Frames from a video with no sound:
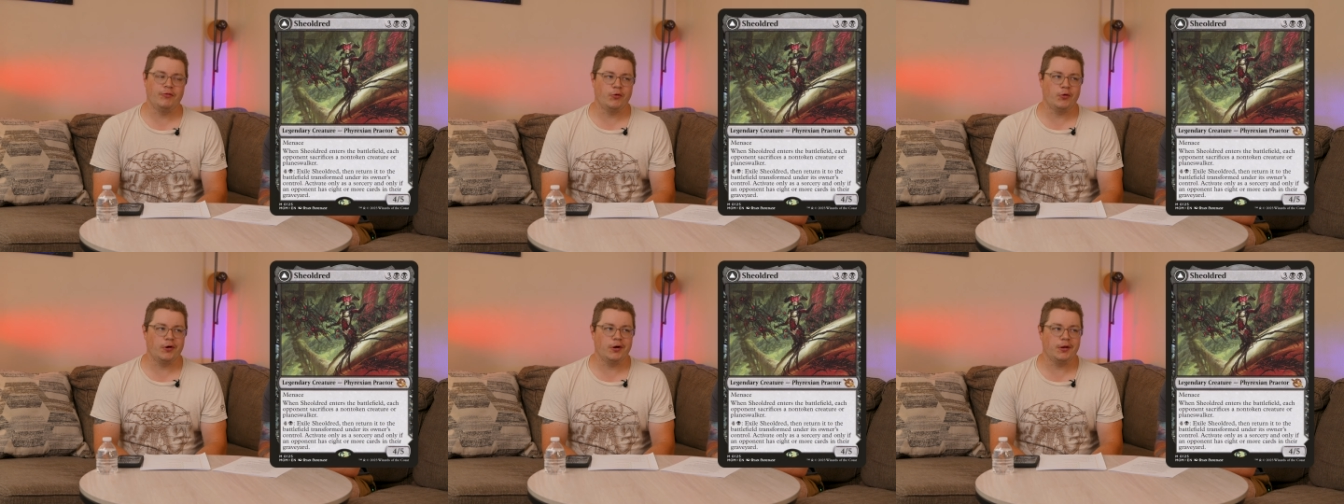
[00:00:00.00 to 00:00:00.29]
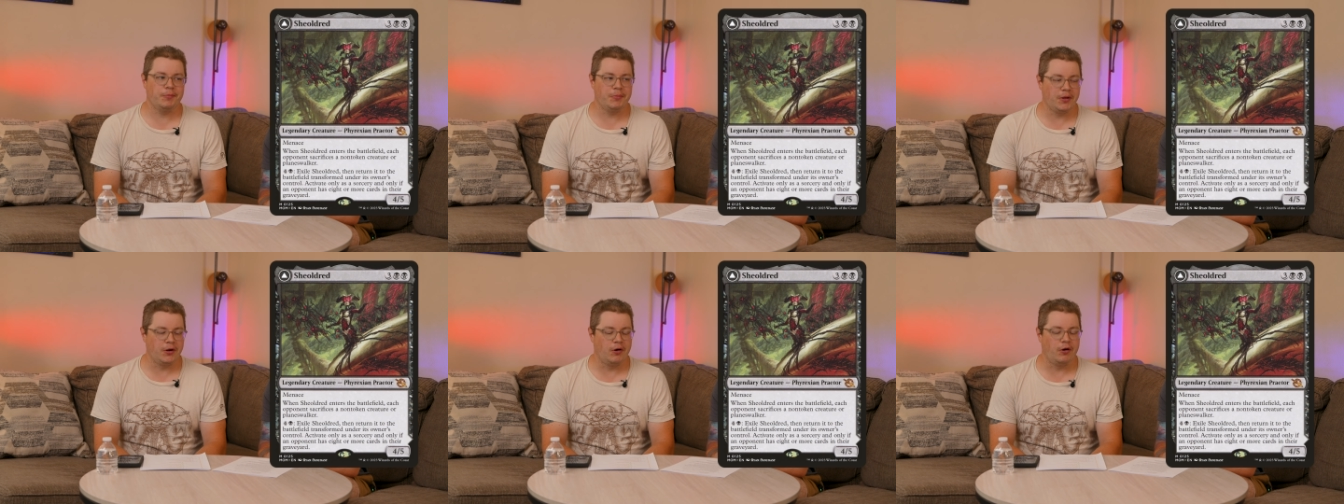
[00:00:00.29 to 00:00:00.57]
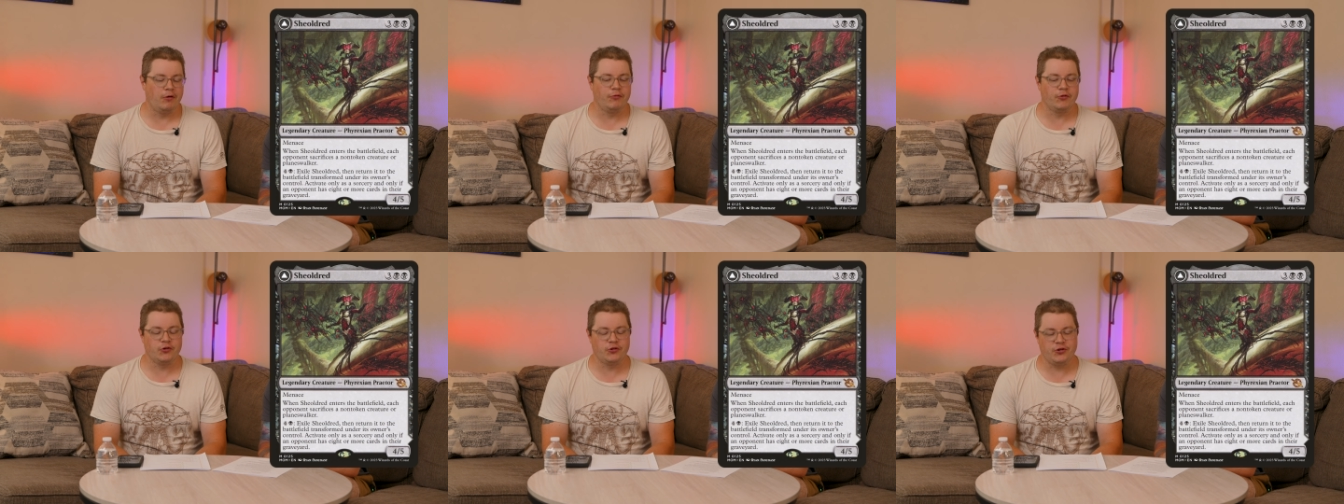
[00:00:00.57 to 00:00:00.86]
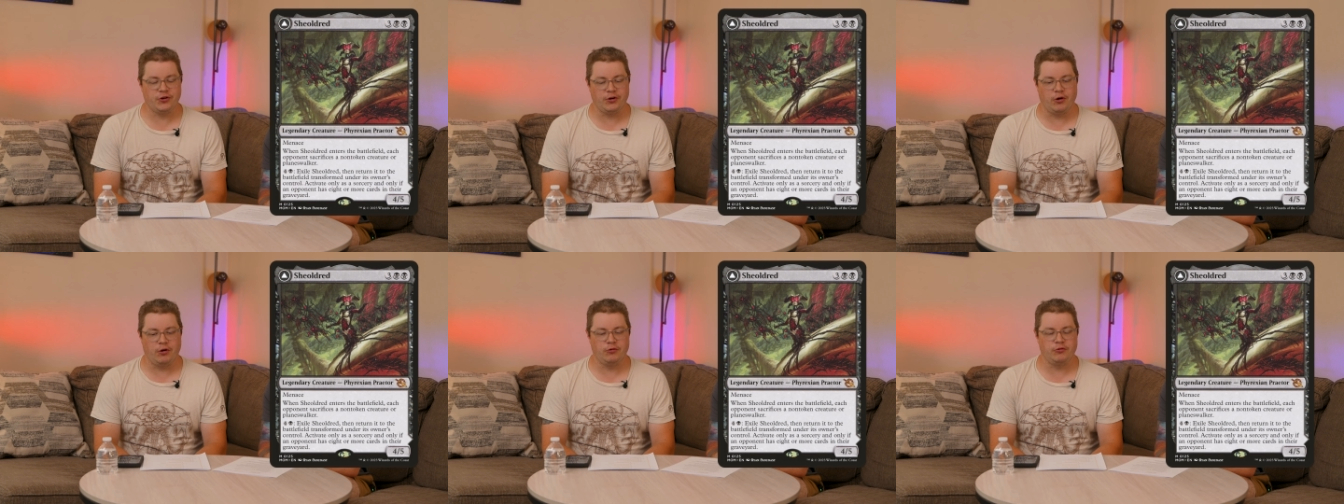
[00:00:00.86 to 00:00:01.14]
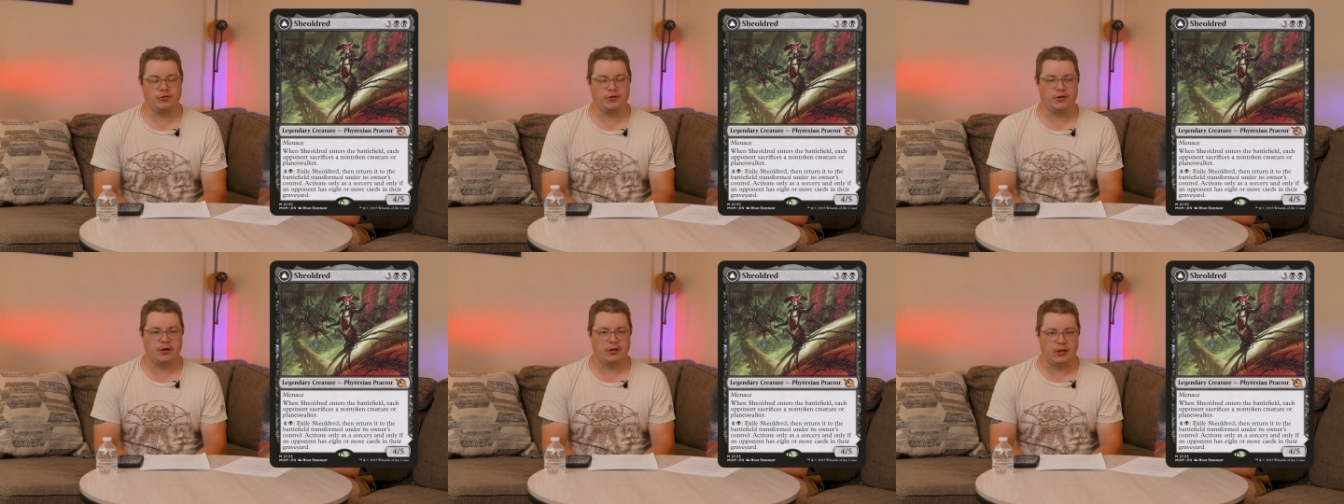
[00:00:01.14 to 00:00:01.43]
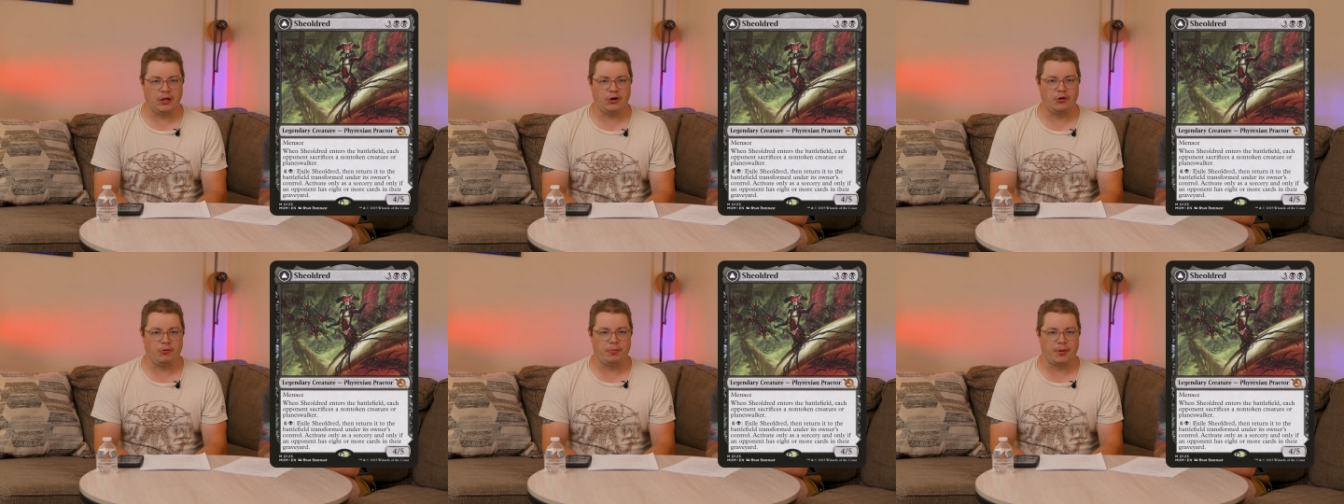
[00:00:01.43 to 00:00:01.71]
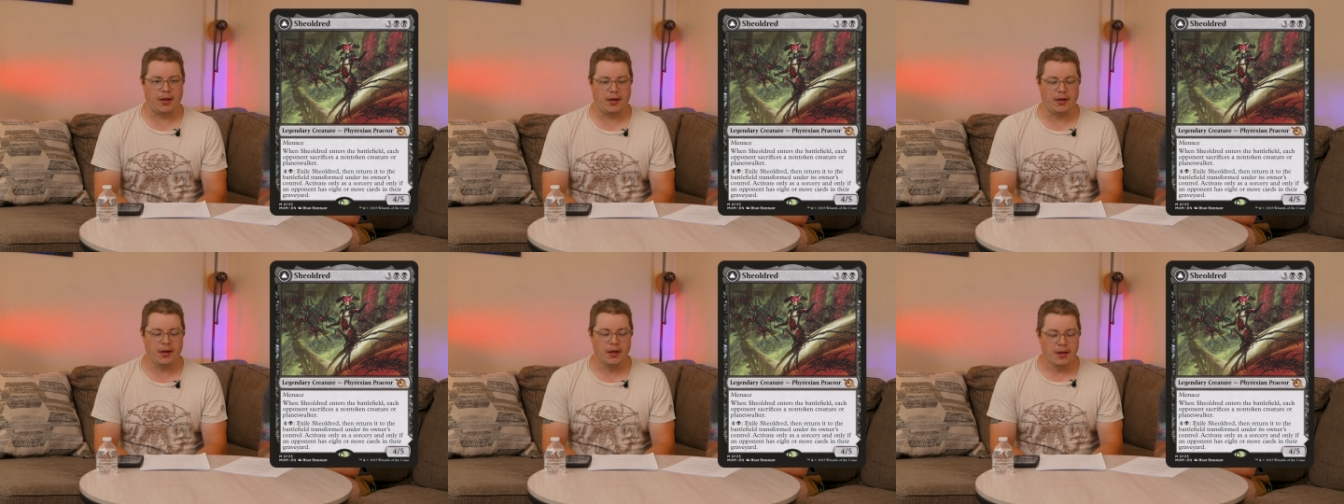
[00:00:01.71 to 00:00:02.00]
already been over Sheoldred a little
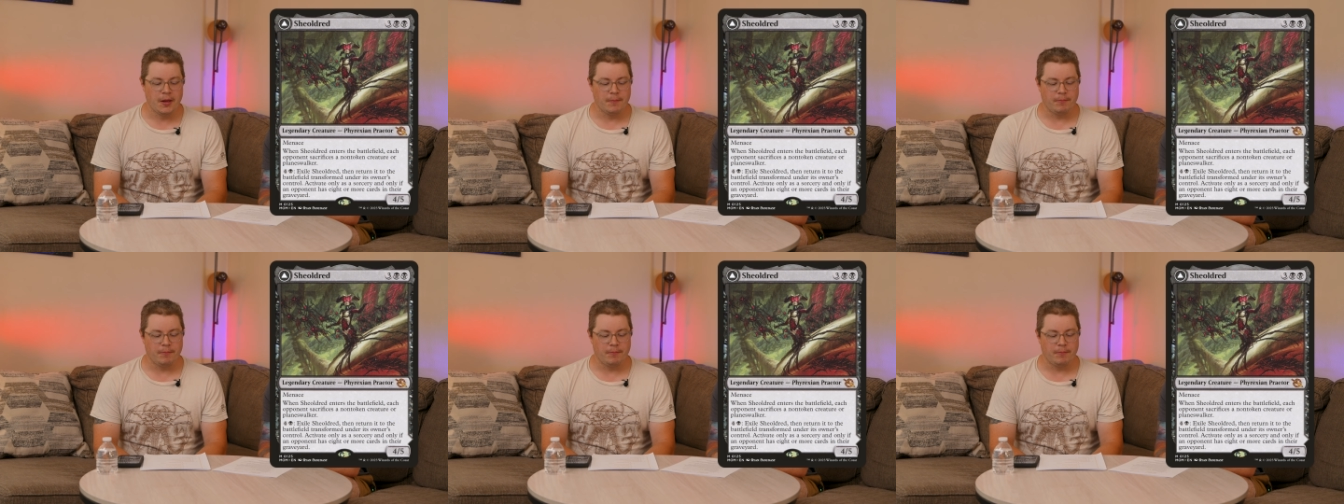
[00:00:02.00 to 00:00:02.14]
bit,